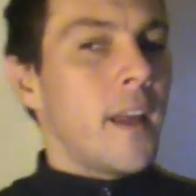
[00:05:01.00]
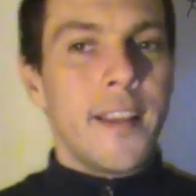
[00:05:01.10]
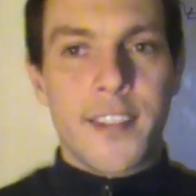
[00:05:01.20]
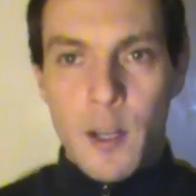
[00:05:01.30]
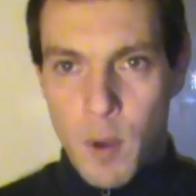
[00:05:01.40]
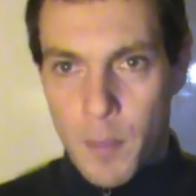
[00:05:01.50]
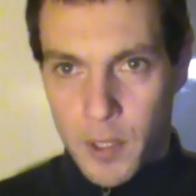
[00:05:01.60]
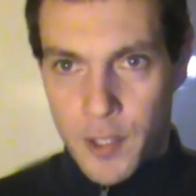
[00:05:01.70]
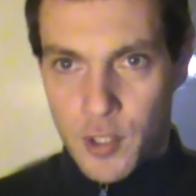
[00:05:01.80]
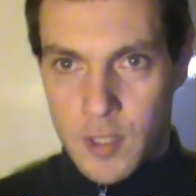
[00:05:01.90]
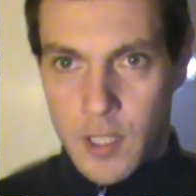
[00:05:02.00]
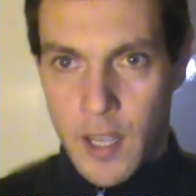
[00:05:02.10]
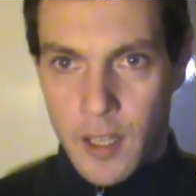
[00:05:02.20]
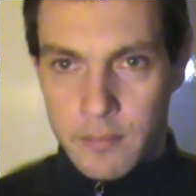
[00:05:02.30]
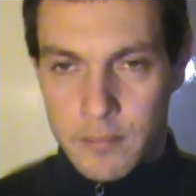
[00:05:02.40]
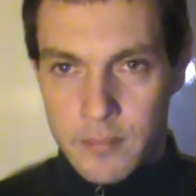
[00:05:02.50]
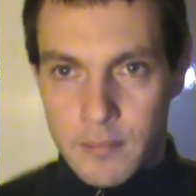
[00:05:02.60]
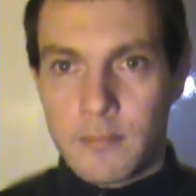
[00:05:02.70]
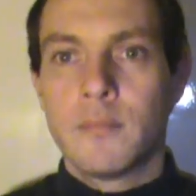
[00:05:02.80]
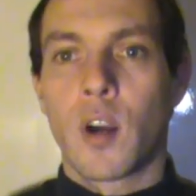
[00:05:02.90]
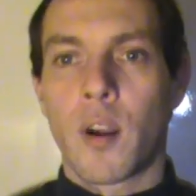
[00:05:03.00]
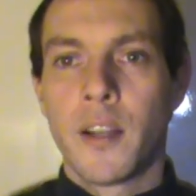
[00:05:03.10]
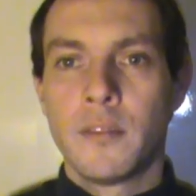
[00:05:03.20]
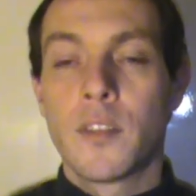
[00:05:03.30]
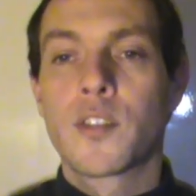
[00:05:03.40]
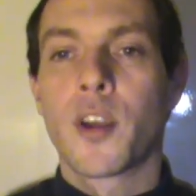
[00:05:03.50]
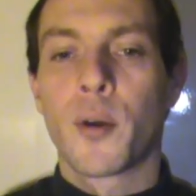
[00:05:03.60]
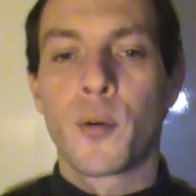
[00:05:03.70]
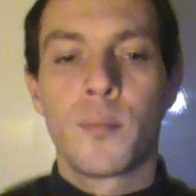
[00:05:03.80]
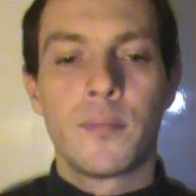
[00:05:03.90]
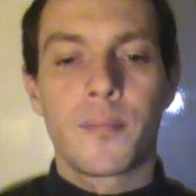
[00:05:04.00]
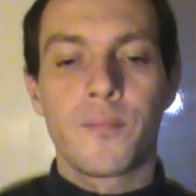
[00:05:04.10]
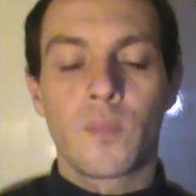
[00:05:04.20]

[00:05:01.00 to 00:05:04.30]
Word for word: a set population today. All right, so